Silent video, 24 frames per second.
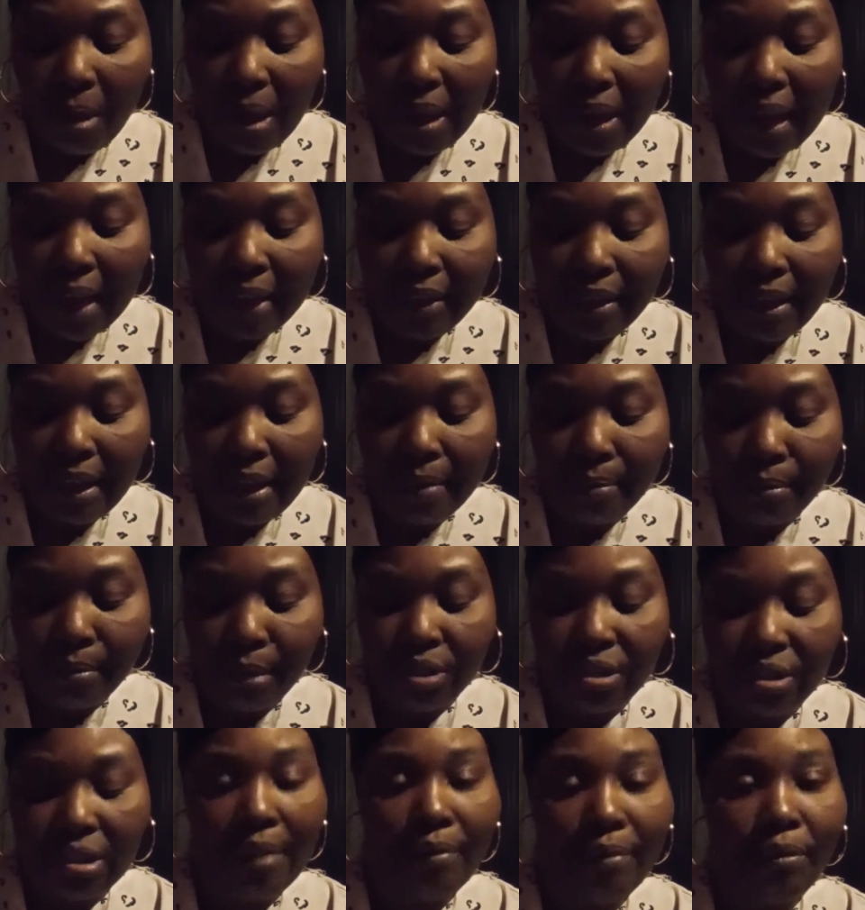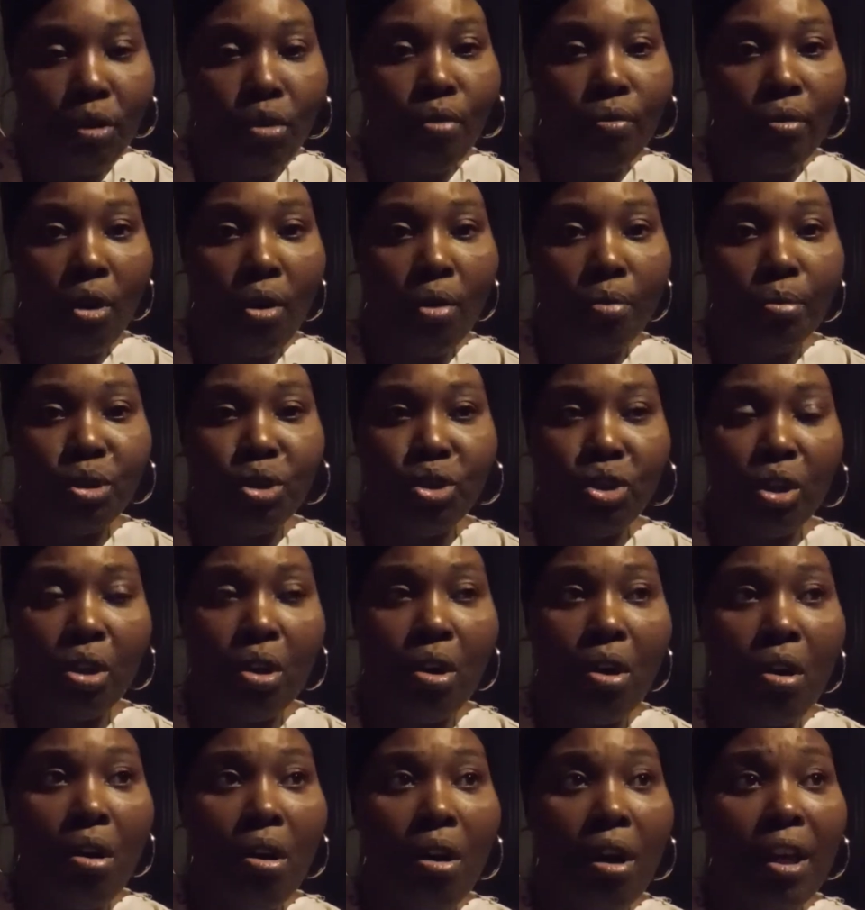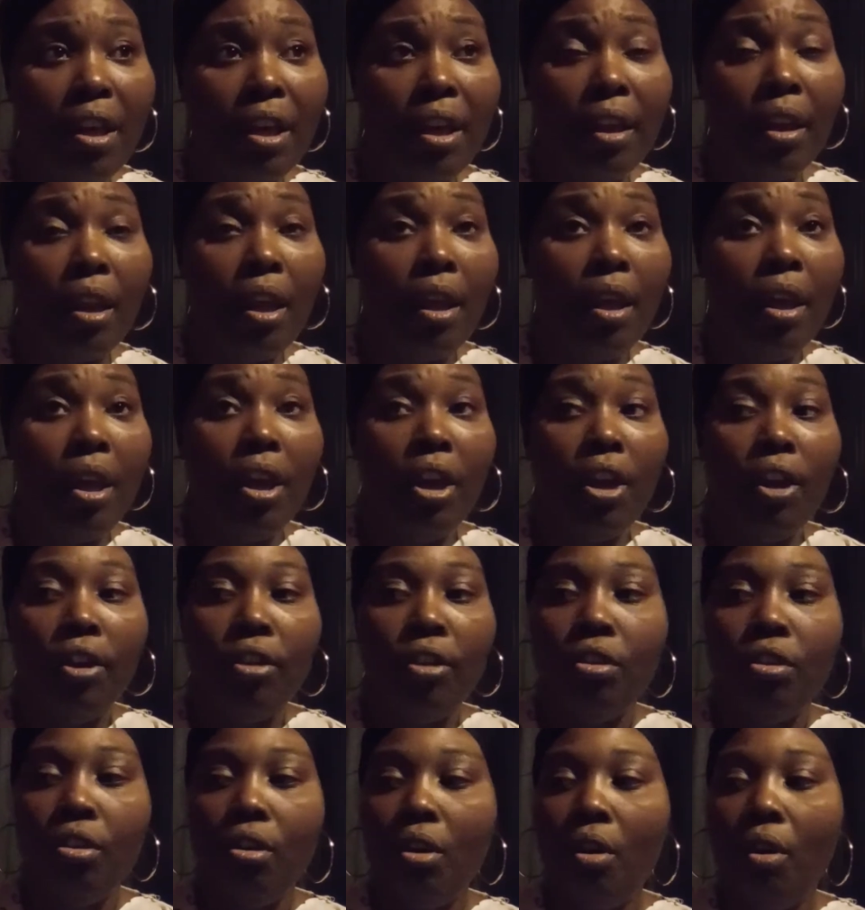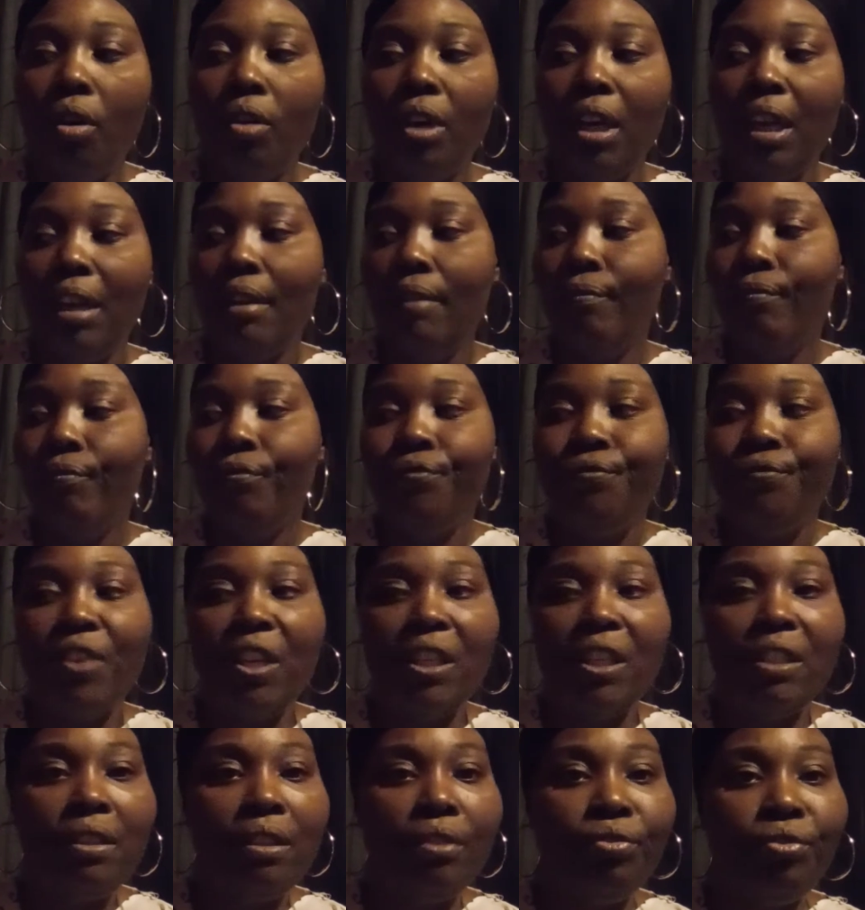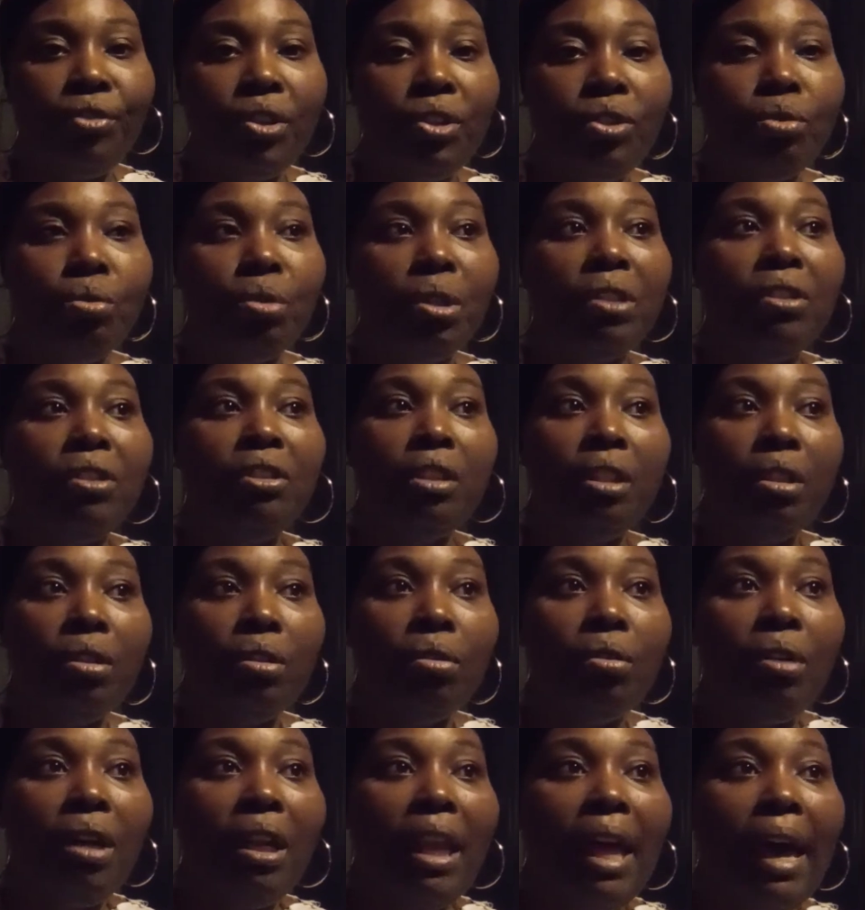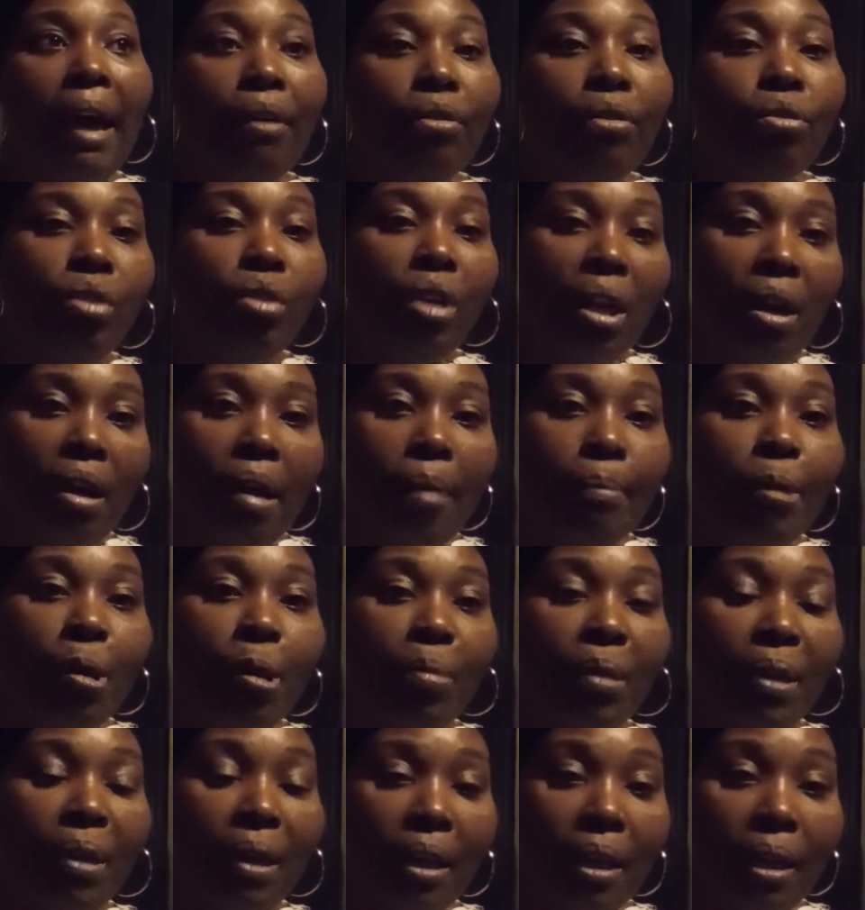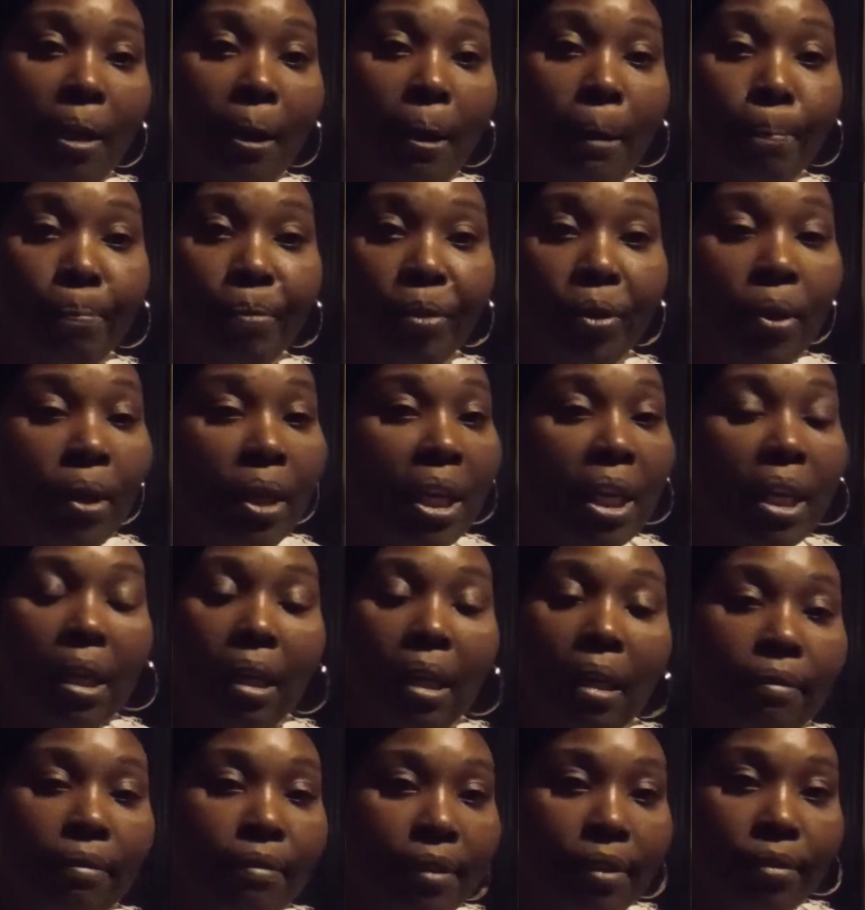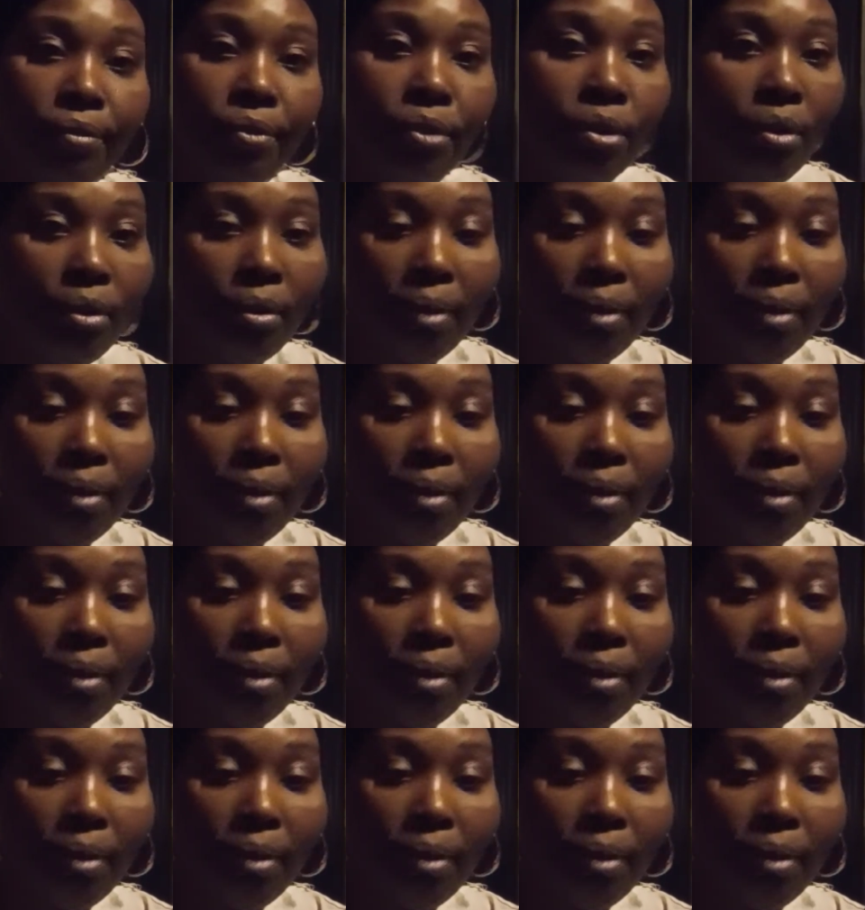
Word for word: like that when something go wrong with your car and you know, they fix it for you and still allow you to come and pick it up, even if you don't